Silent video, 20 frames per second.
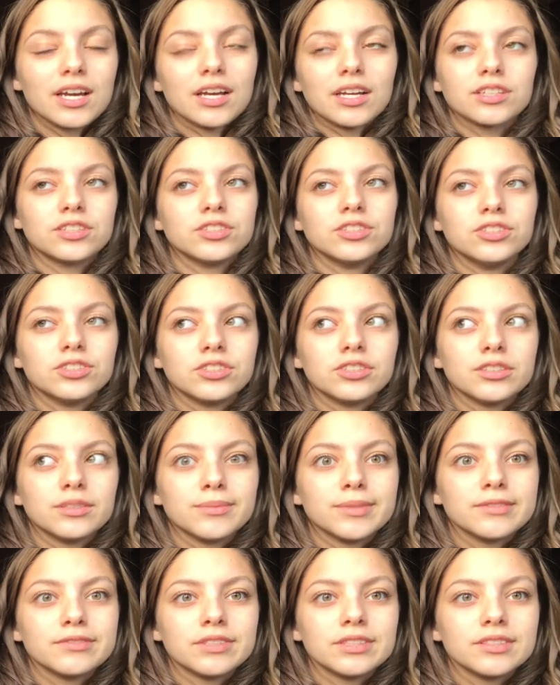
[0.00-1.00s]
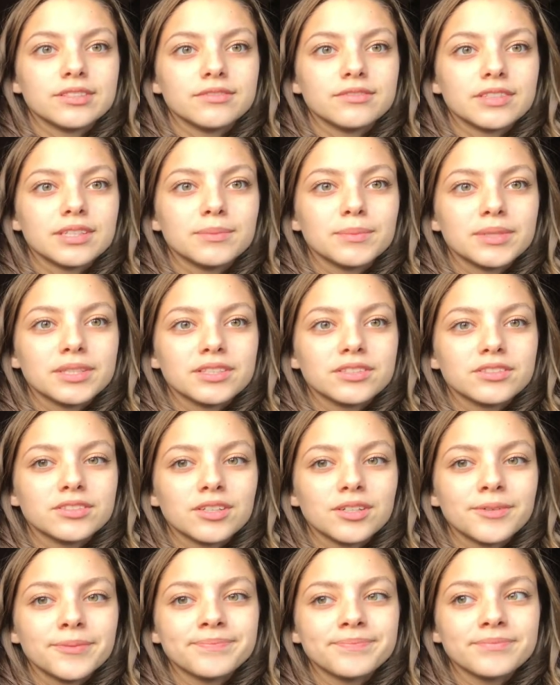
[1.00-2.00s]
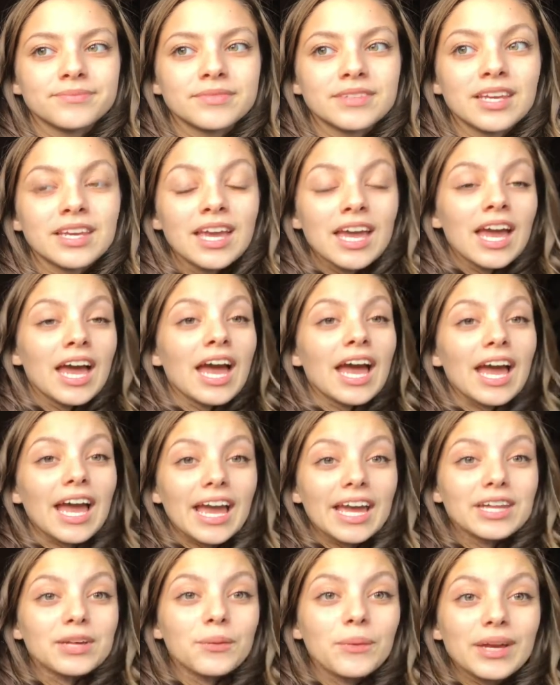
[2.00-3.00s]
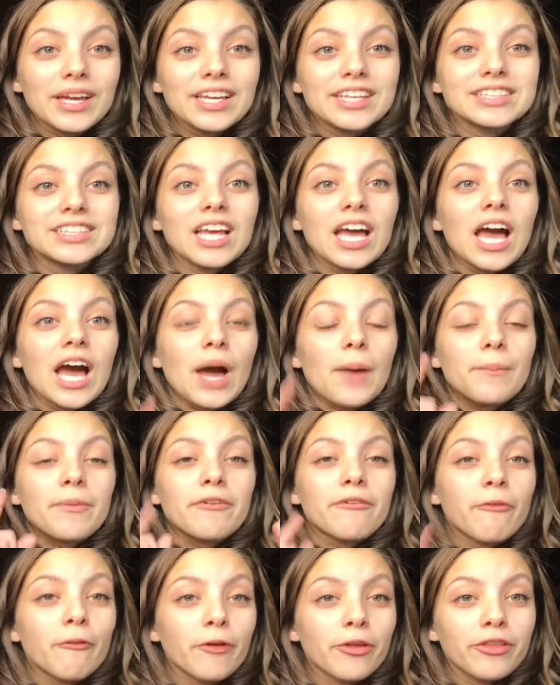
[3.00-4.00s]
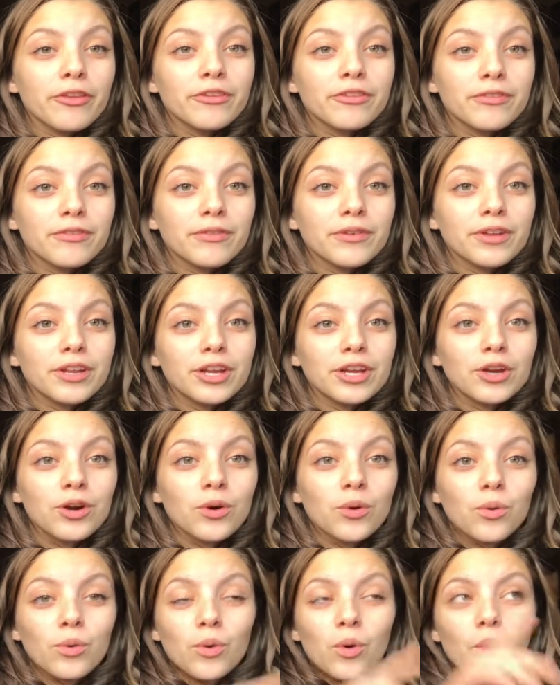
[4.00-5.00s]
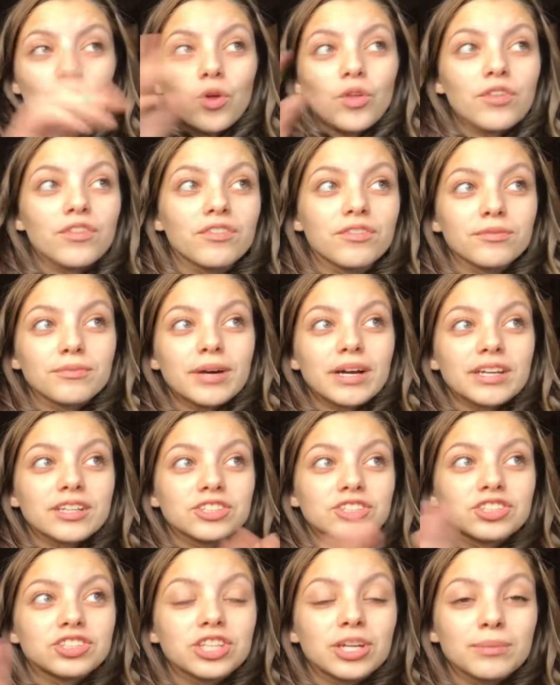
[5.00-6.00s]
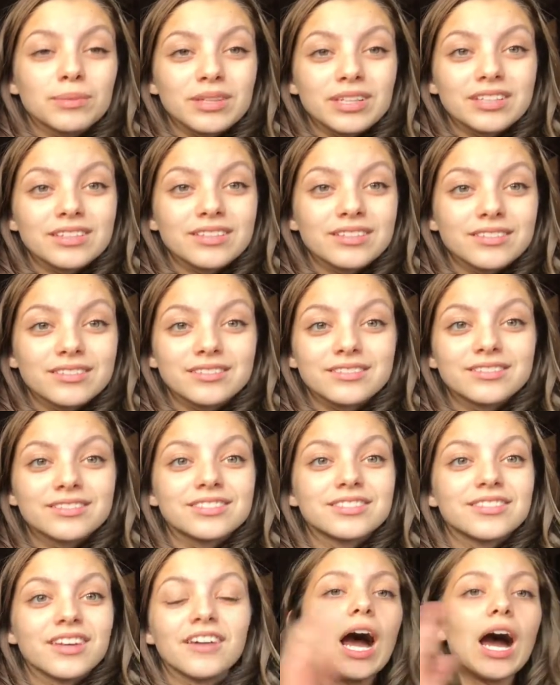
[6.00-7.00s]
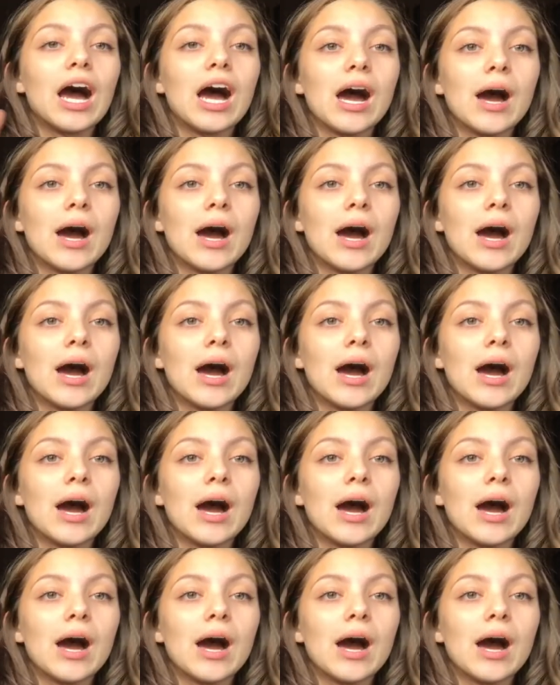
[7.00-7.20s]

I actually just need my friends and family. So anyways, before this video, all of my jumbling and stuff,